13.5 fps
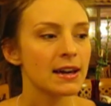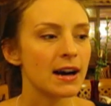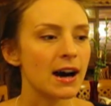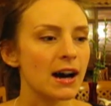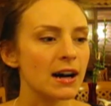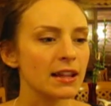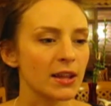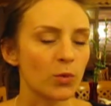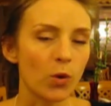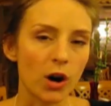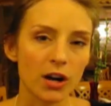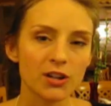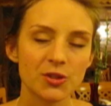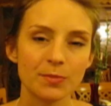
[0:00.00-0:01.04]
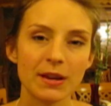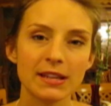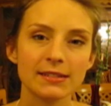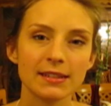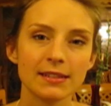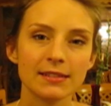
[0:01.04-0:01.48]
like wash
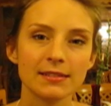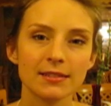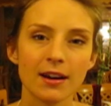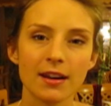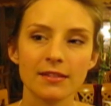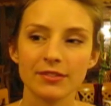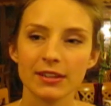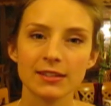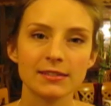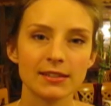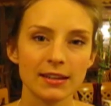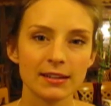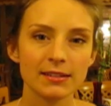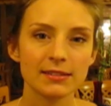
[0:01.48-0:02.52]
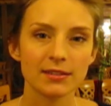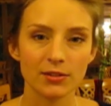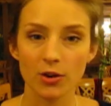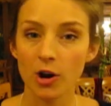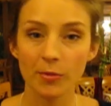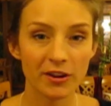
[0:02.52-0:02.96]
basins, kind of like sinks.
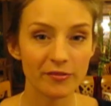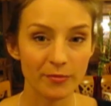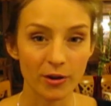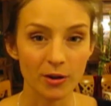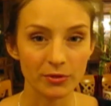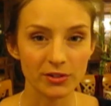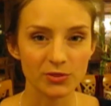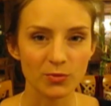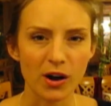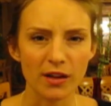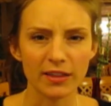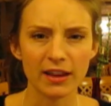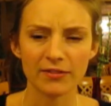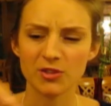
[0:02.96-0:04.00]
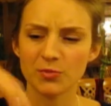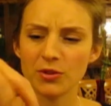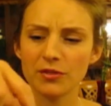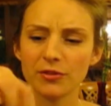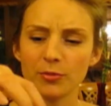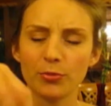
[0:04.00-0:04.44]
They're all made of marble as well, and they have these
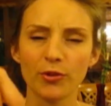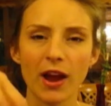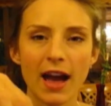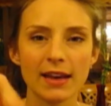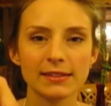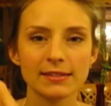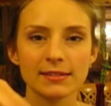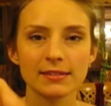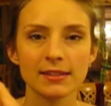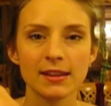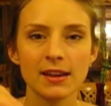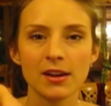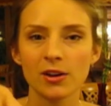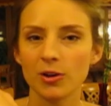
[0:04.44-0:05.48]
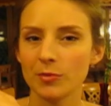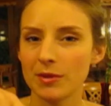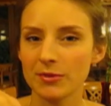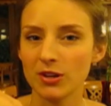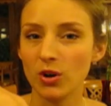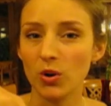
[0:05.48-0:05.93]
beautiful brass or
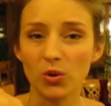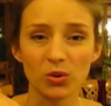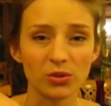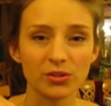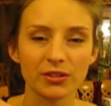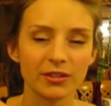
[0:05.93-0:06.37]
maybe gold,